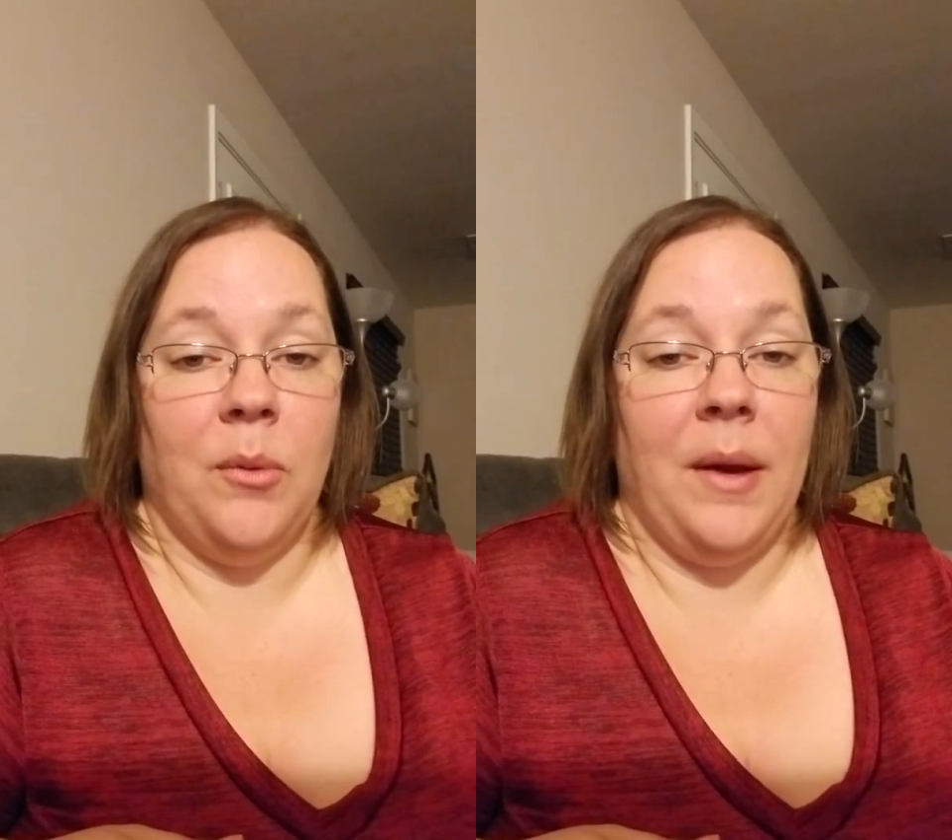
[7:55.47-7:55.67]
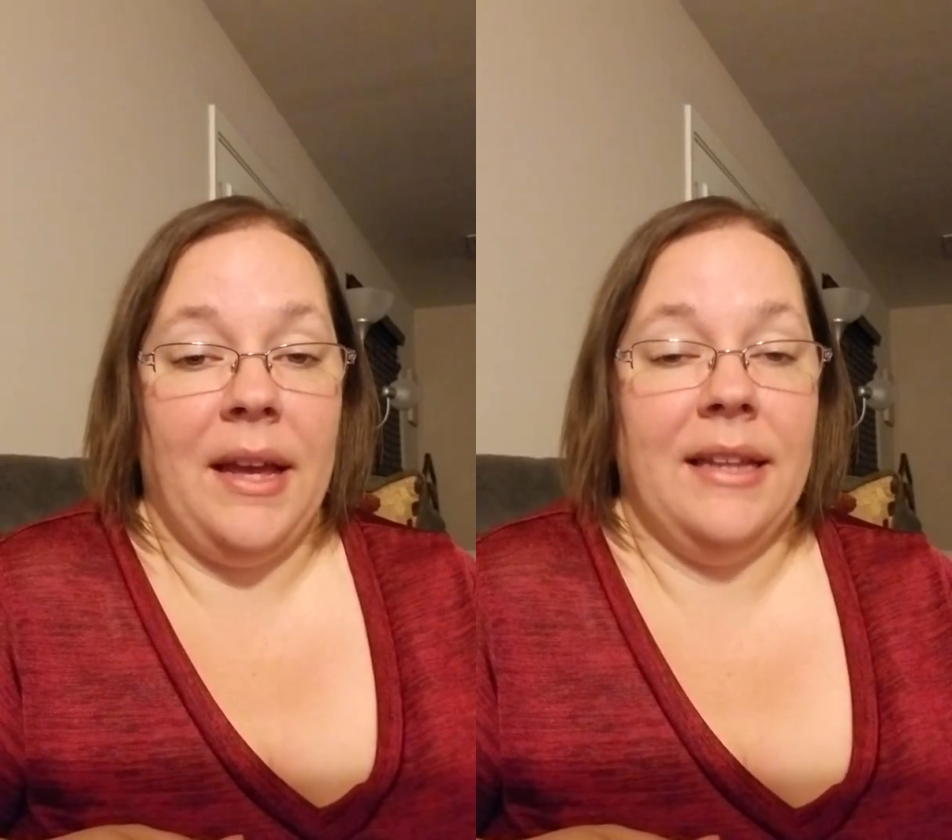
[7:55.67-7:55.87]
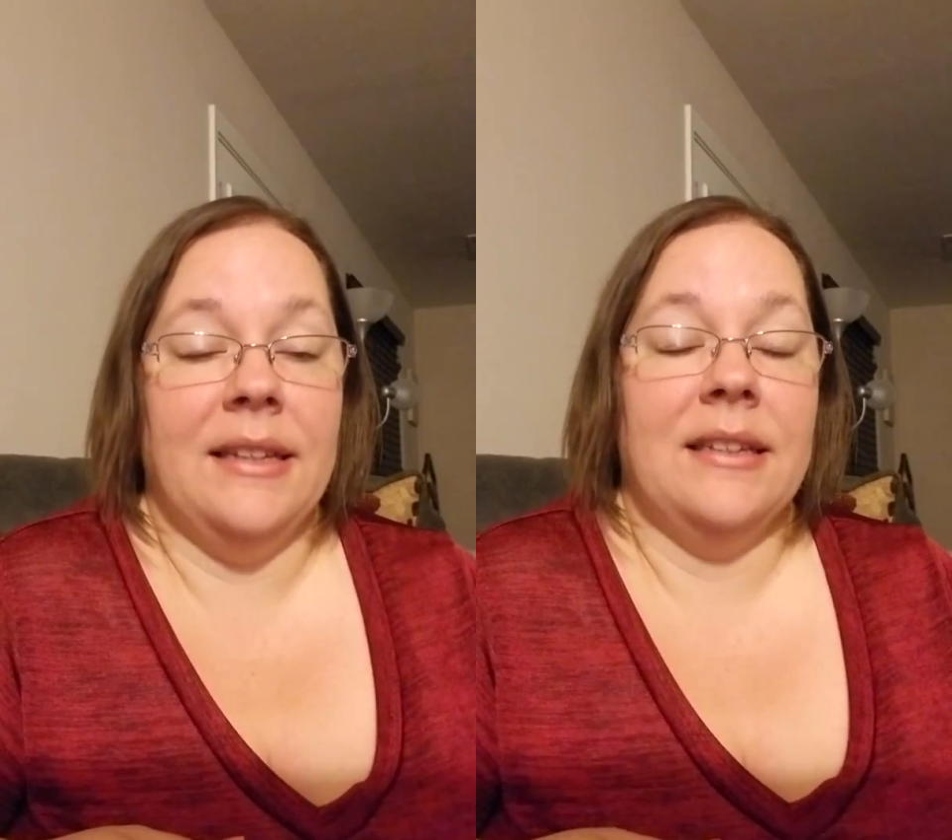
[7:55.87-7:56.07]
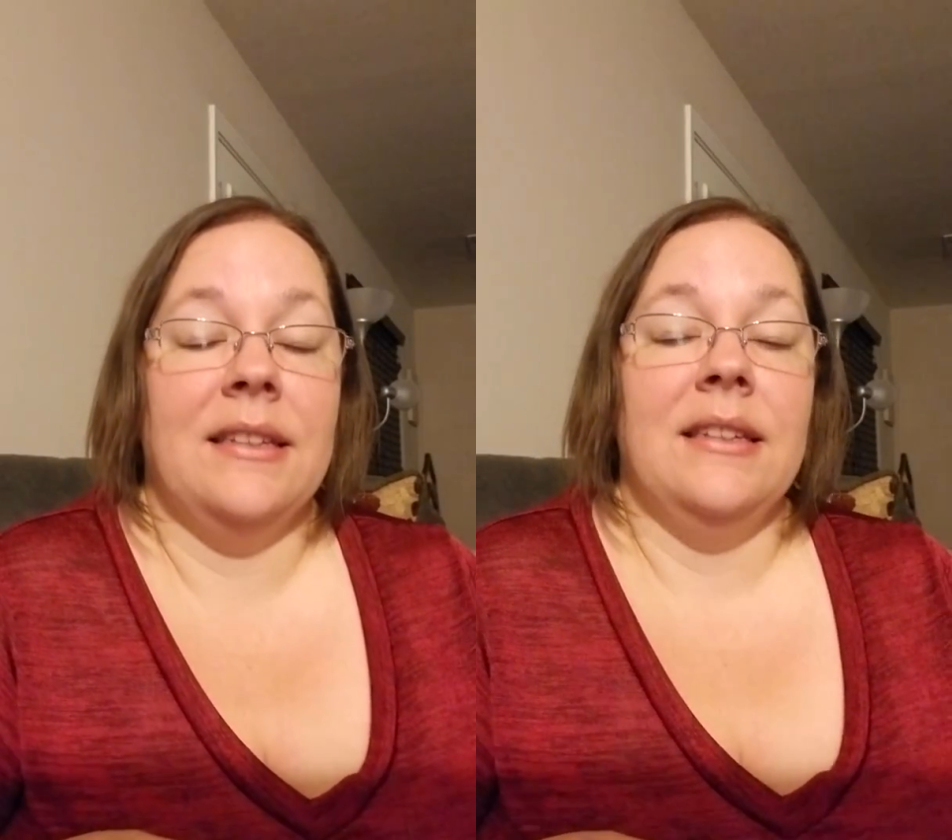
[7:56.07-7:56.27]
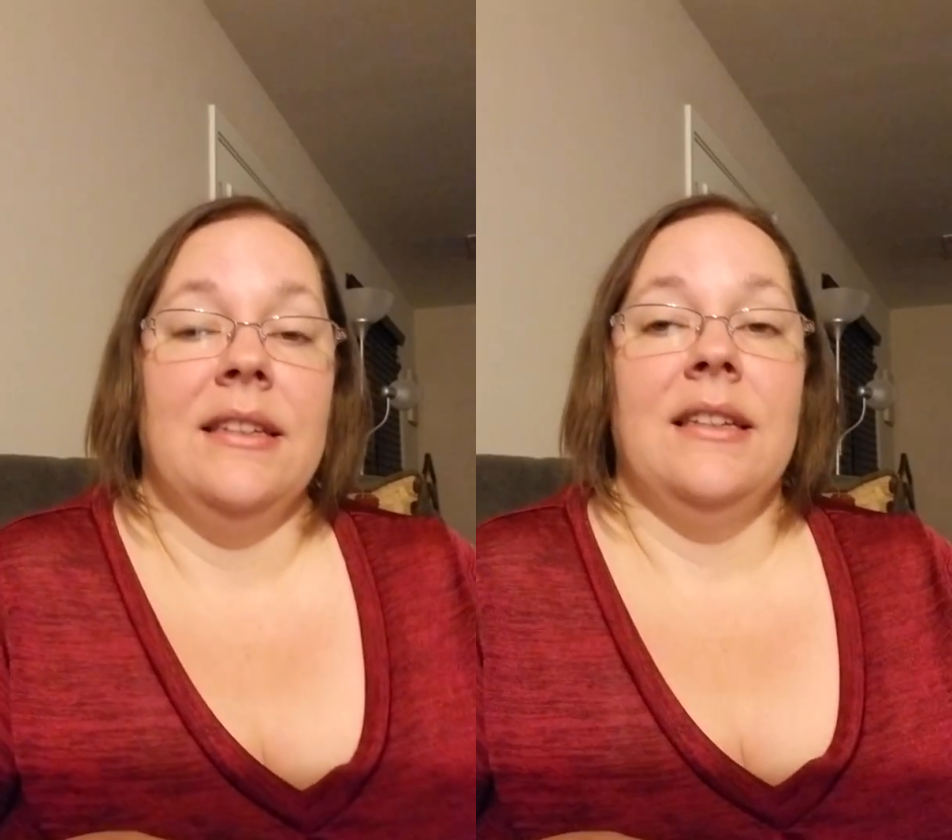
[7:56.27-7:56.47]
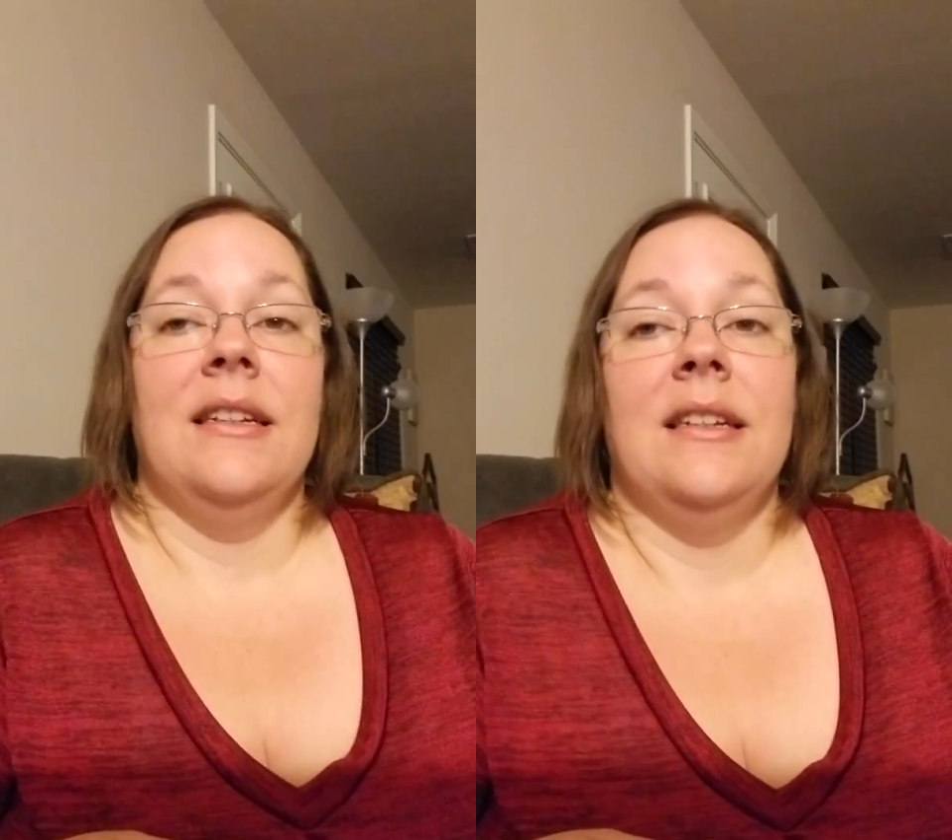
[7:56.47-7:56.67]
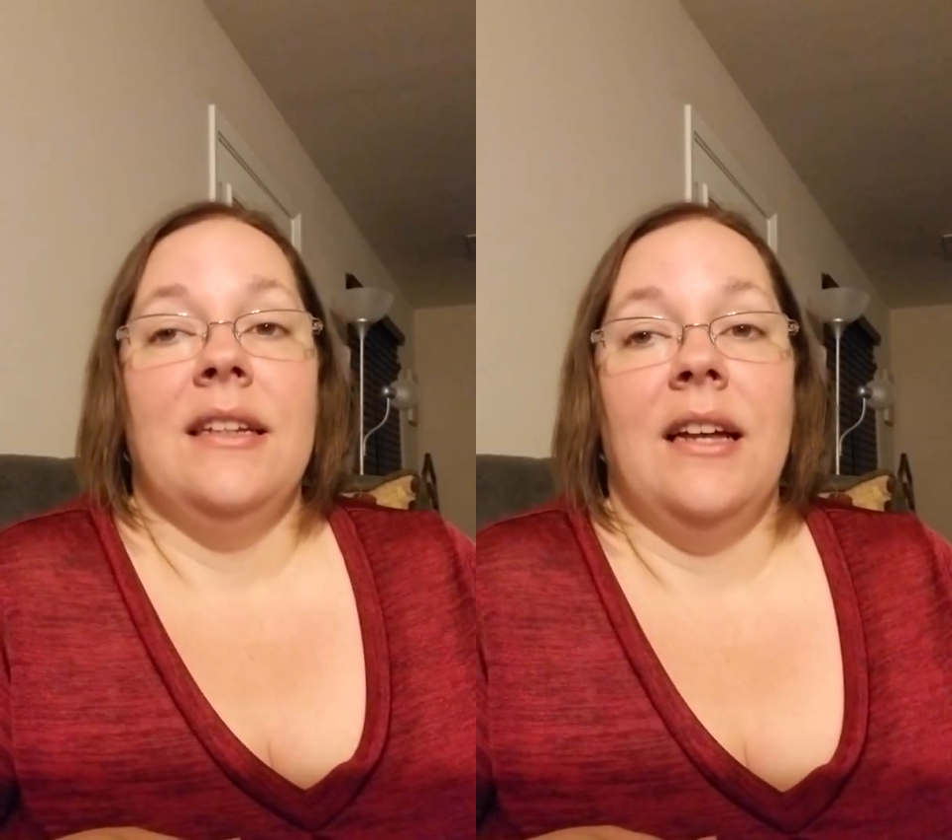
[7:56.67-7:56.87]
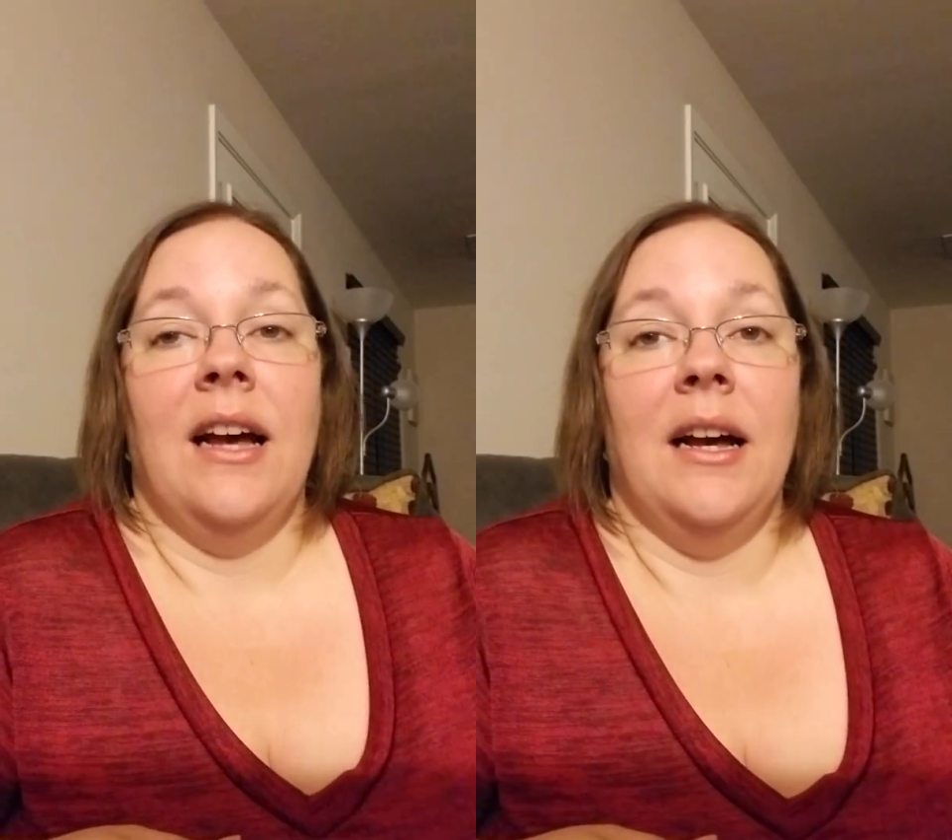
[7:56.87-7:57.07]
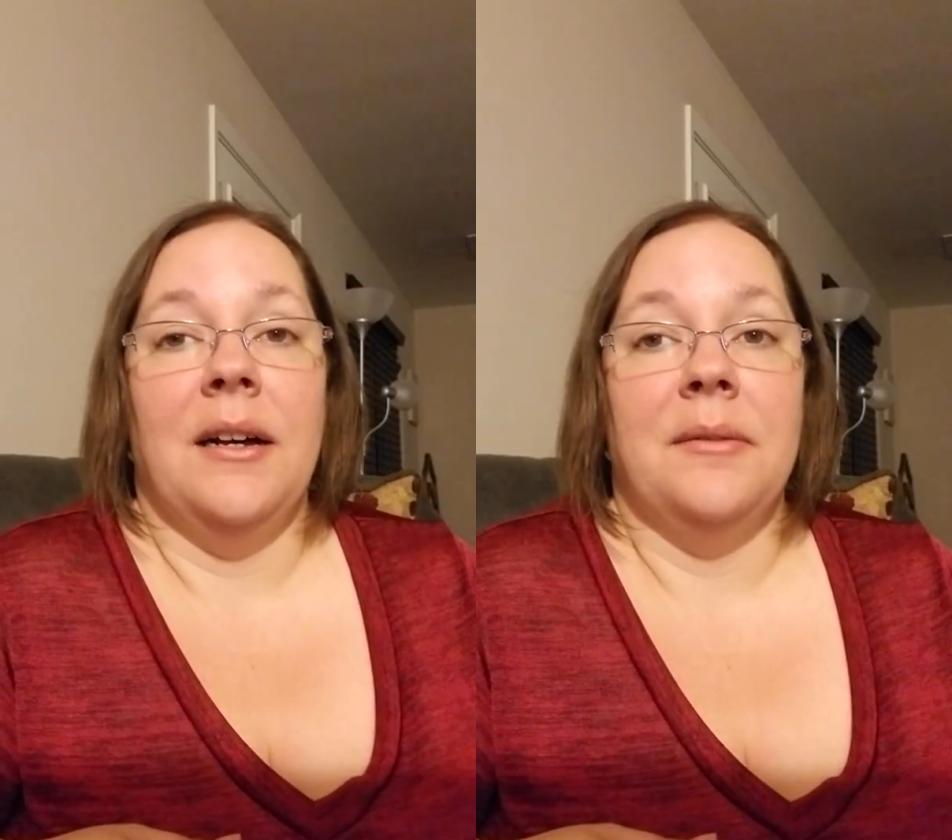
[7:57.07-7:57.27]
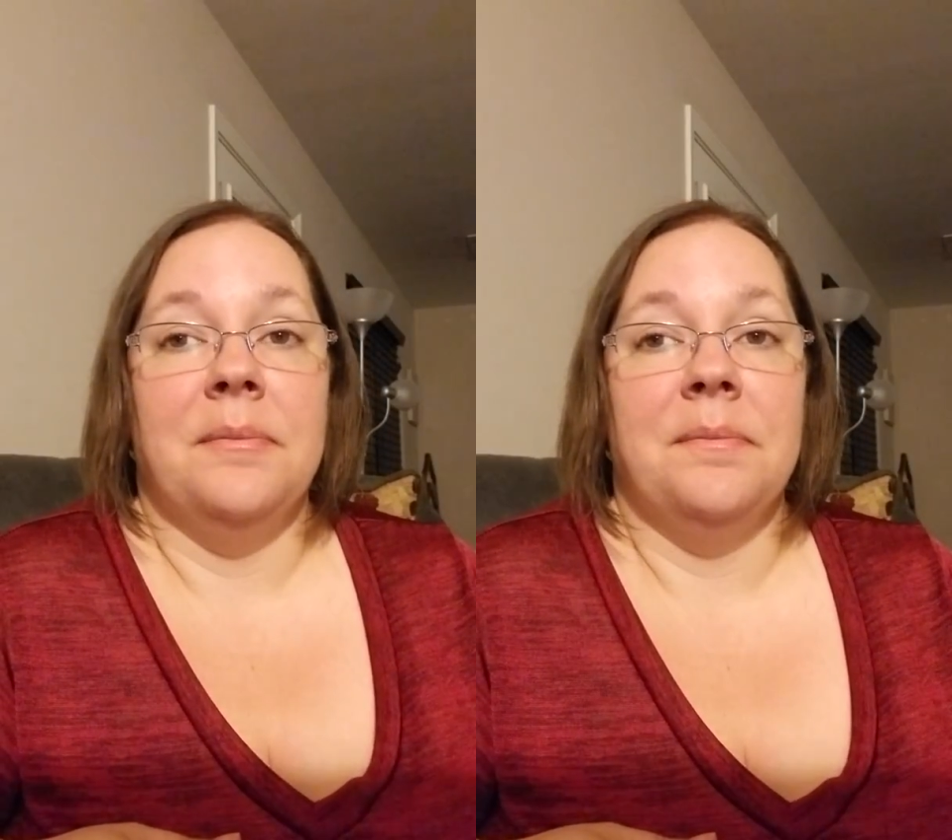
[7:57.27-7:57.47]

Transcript: weight. But